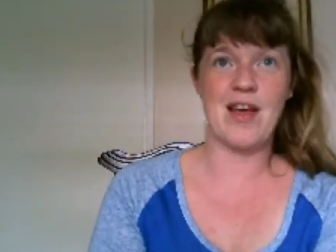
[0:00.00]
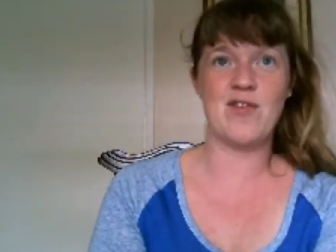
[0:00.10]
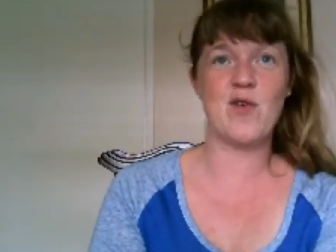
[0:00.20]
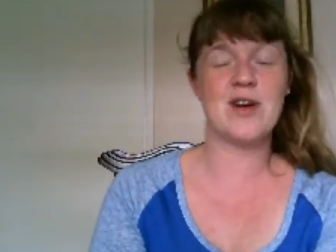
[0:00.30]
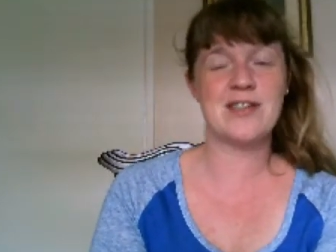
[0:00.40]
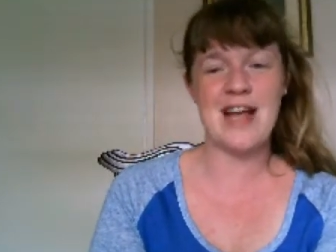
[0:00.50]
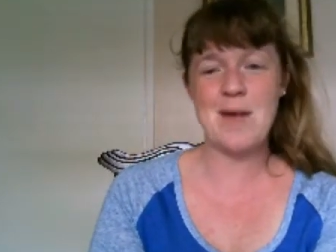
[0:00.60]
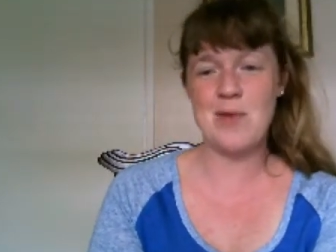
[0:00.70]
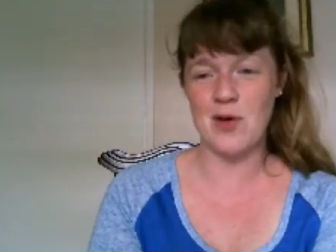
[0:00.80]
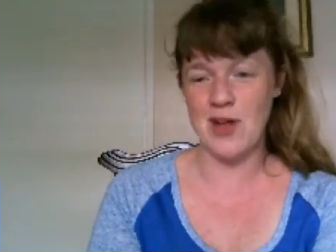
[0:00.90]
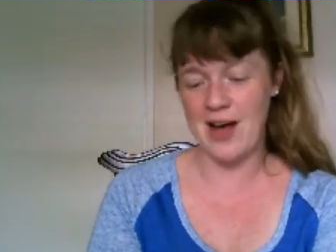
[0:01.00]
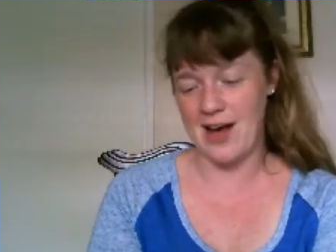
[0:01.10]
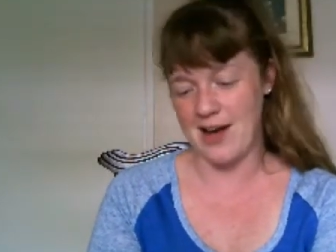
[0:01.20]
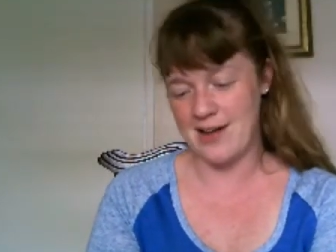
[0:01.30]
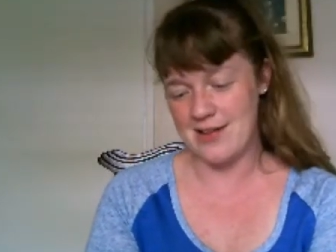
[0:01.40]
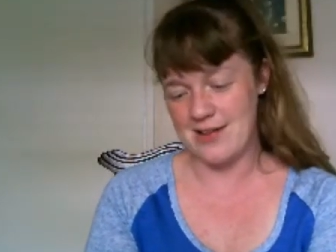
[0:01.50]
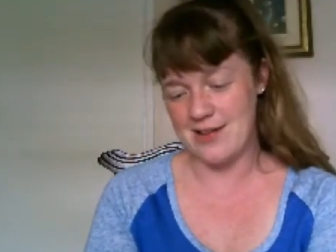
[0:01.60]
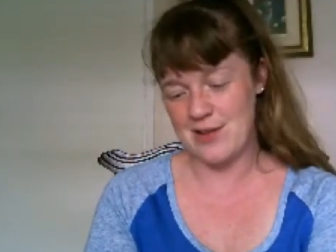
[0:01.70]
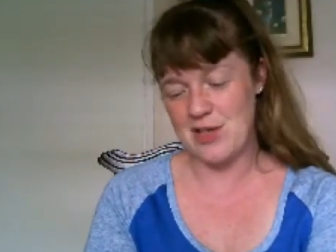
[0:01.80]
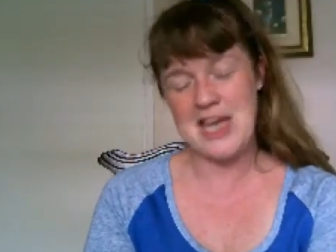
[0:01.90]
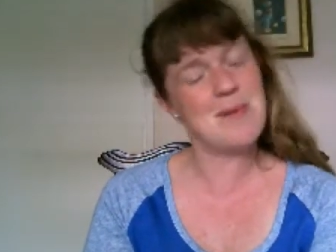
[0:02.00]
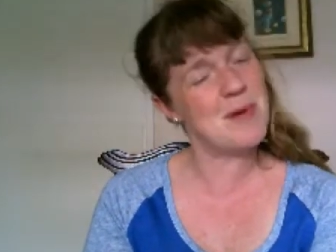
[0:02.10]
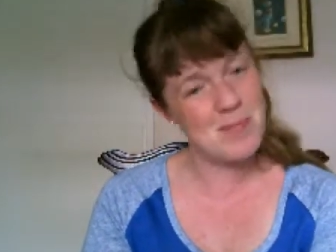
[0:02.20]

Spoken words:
For example, keep